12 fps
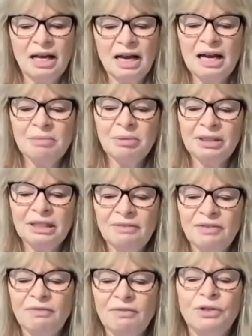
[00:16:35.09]
I
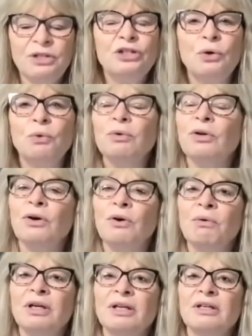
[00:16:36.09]
believe that if we don't
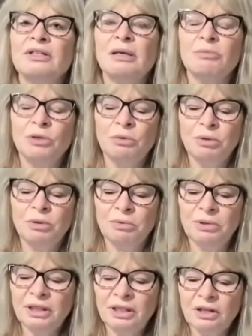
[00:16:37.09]
know and accept who we
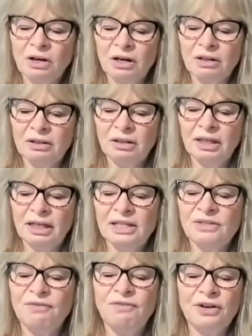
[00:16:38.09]
really are,
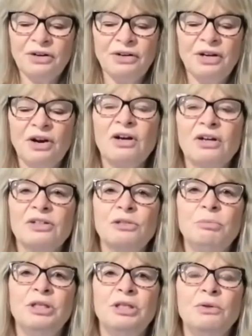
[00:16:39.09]
it's very hard
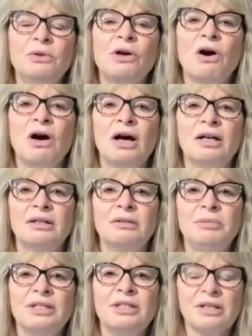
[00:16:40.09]
to be who God
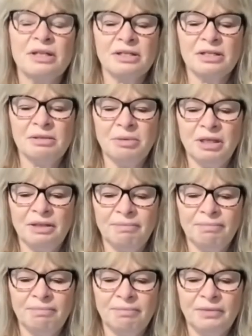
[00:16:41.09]
means us to be.
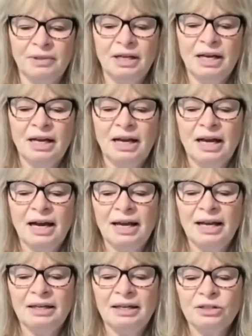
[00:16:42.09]

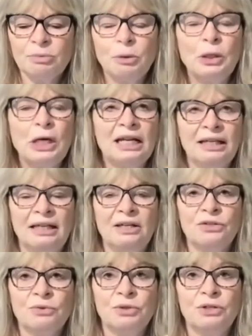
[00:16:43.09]
I spoke at a
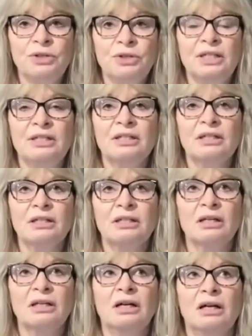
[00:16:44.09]
ladies' retreat
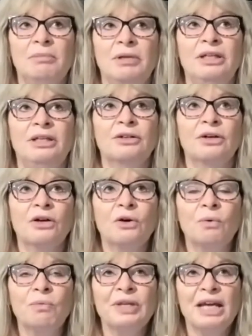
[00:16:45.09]
um, a year
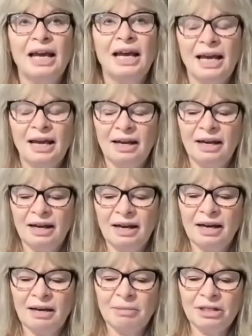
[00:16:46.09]
ago, and
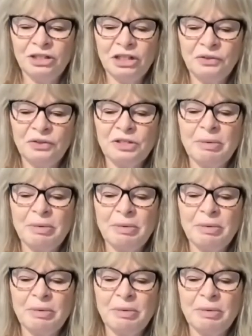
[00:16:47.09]
um, I shared this